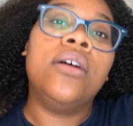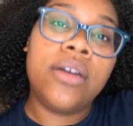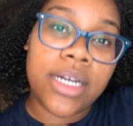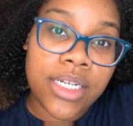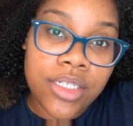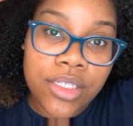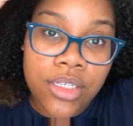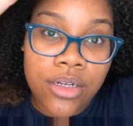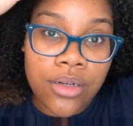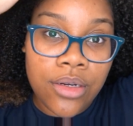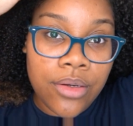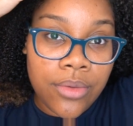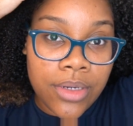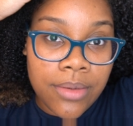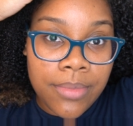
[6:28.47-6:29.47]
Okay,
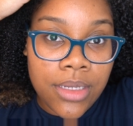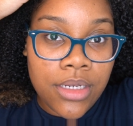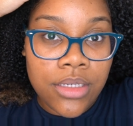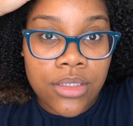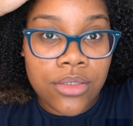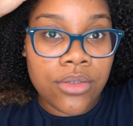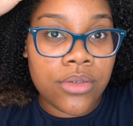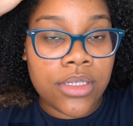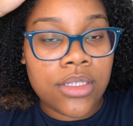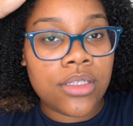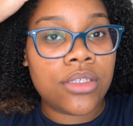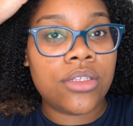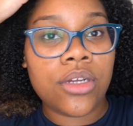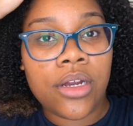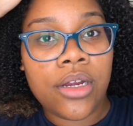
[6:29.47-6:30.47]
so what I'm gonna do is
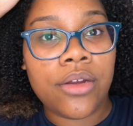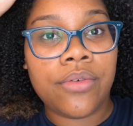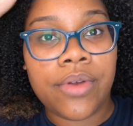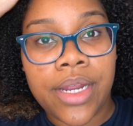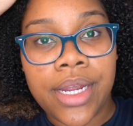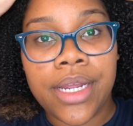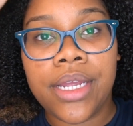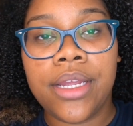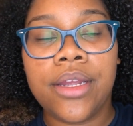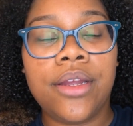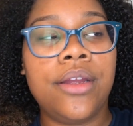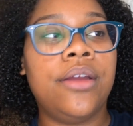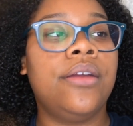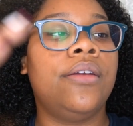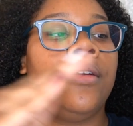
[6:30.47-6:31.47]
start right
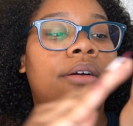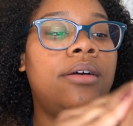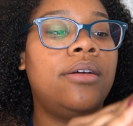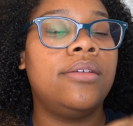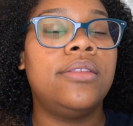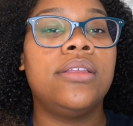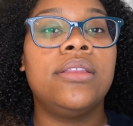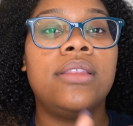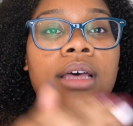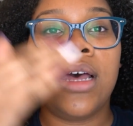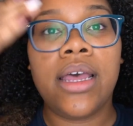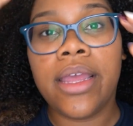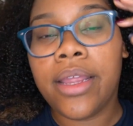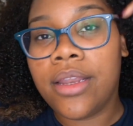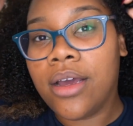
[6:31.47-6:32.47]
here on the
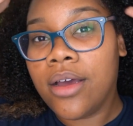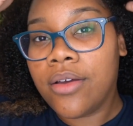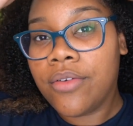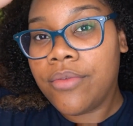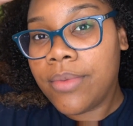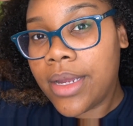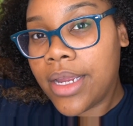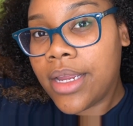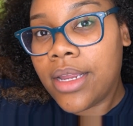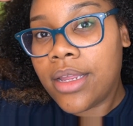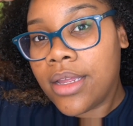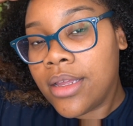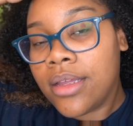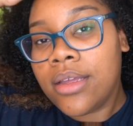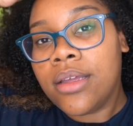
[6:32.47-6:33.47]
line of my
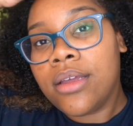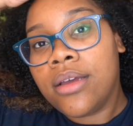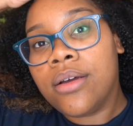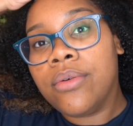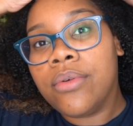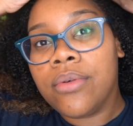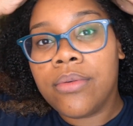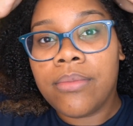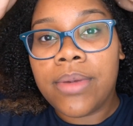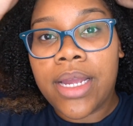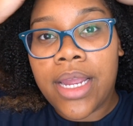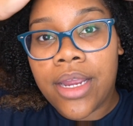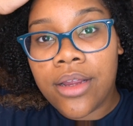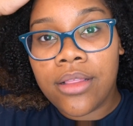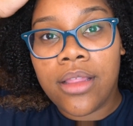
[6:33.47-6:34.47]

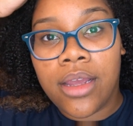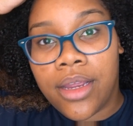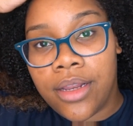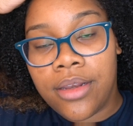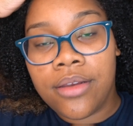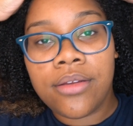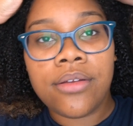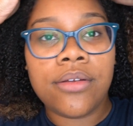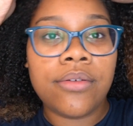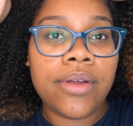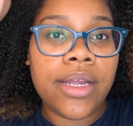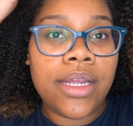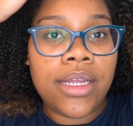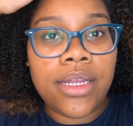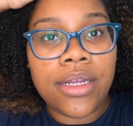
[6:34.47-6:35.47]
hairline
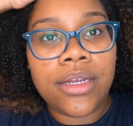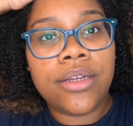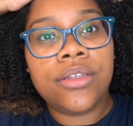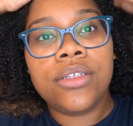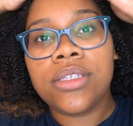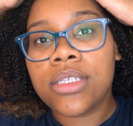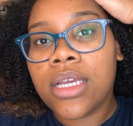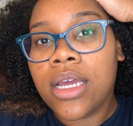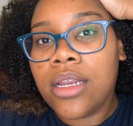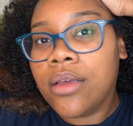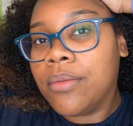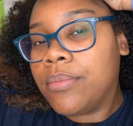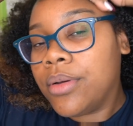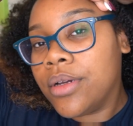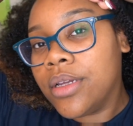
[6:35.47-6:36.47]
right here and just kind
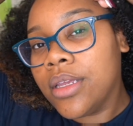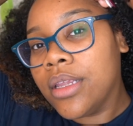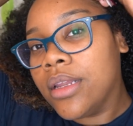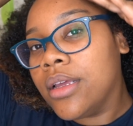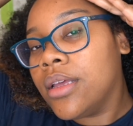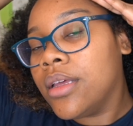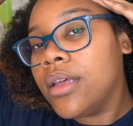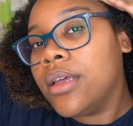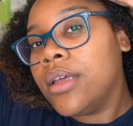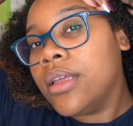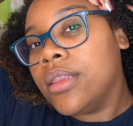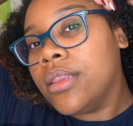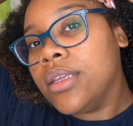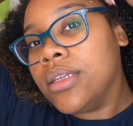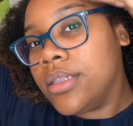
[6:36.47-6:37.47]
of put
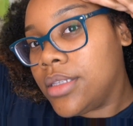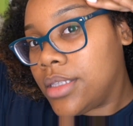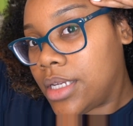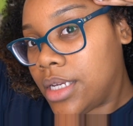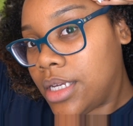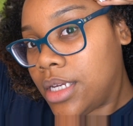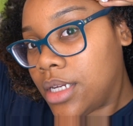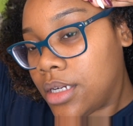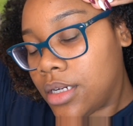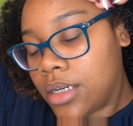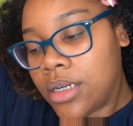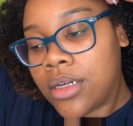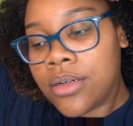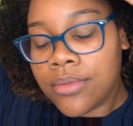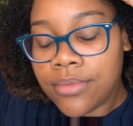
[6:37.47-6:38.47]
this
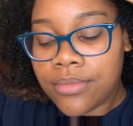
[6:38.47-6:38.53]
here.